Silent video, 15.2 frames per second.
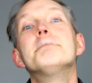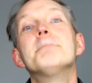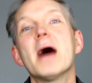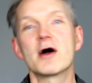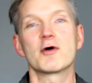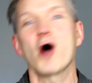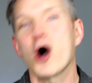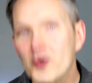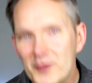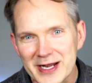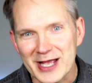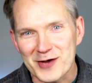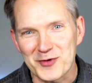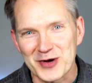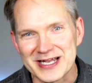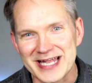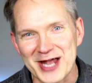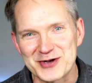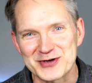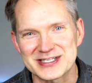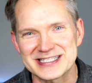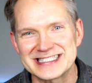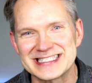But already at
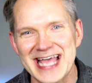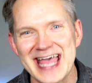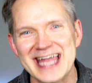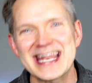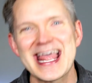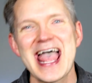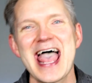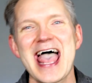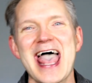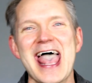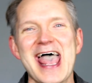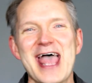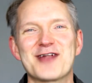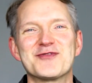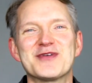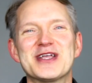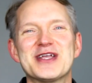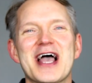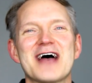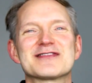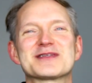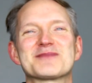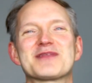110, and we
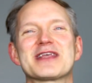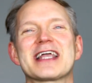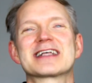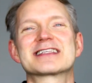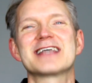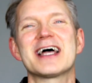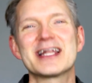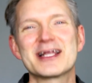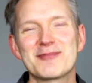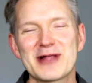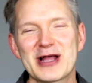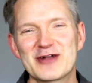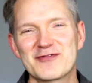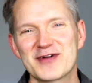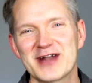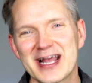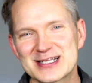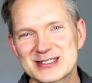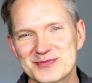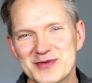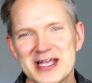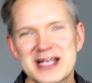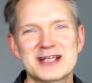have something exciting planned for
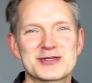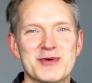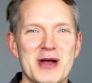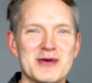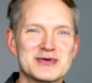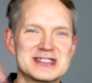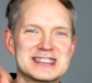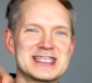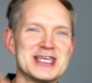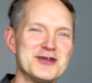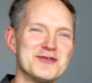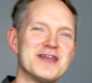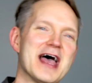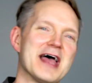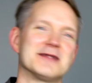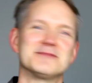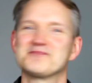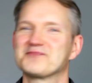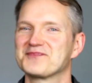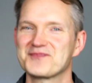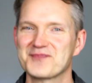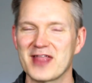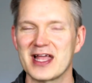next week, so I will see you then.
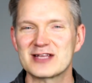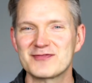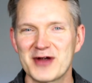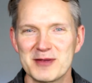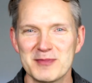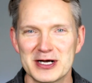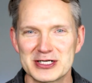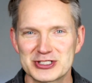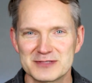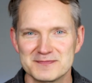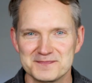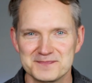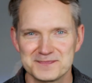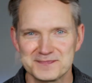Thanks very much.